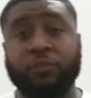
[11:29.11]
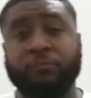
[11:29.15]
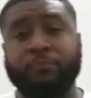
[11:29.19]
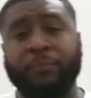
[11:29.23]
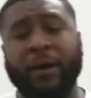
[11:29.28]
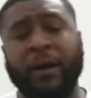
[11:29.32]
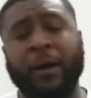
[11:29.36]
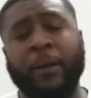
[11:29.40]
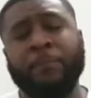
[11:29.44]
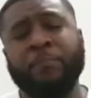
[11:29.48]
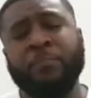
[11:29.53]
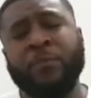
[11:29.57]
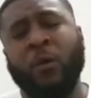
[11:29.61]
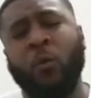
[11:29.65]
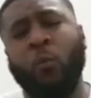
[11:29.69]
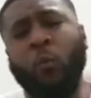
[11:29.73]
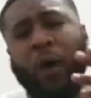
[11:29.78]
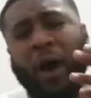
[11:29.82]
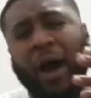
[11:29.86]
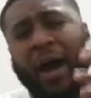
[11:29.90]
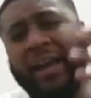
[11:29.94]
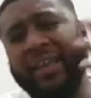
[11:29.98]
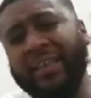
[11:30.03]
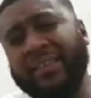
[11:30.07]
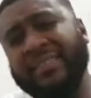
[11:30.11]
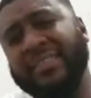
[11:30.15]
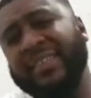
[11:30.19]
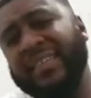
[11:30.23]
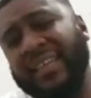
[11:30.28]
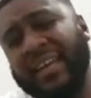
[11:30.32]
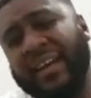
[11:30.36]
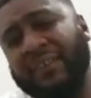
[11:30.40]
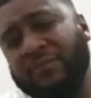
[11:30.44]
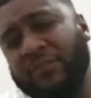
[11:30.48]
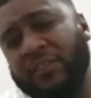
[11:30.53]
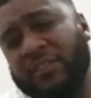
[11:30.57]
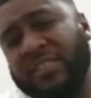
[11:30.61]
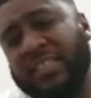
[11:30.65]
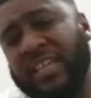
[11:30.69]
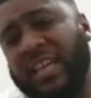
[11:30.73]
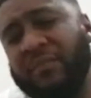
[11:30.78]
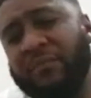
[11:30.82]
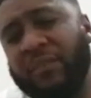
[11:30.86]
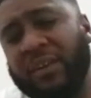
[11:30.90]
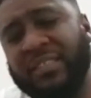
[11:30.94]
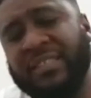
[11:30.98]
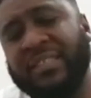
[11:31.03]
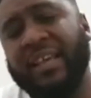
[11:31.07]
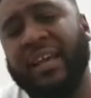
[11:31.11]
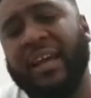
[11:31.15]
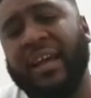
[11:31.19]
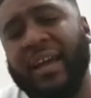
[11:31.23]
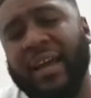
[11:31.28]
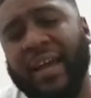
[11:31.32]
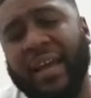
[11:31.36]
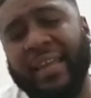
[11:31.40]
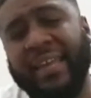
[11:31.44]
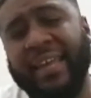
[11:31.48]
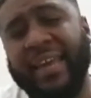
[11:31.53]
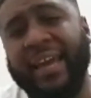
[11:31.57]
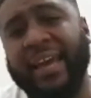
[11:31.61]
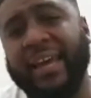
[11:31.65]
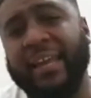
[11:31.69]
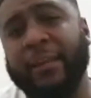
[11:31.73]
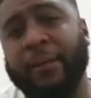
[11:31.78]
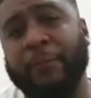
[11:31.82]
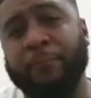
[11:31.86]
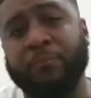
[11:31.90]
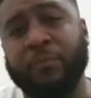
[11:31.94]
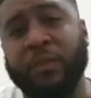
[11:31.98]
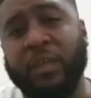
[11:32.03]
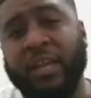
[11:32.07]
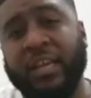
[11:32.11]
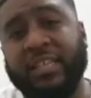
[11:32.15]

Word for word: But why does he have to save us again?